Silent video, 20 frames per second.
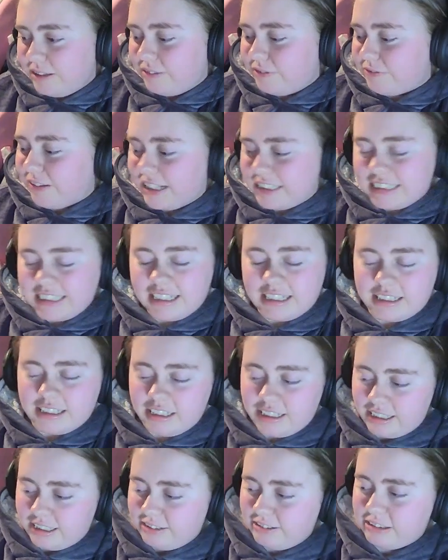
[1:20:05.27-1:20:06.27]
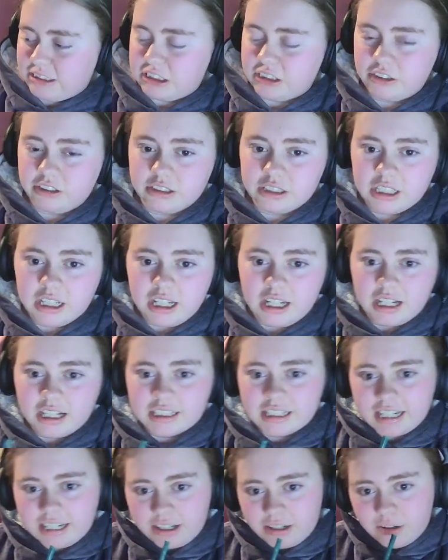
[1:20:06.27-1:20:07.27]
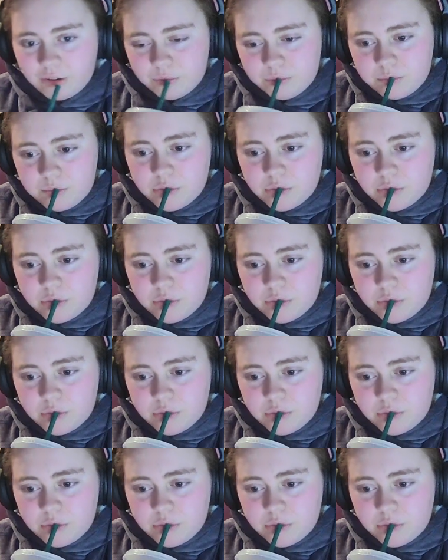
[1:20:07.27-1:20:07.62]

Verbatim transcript: when fighting the Crystal King.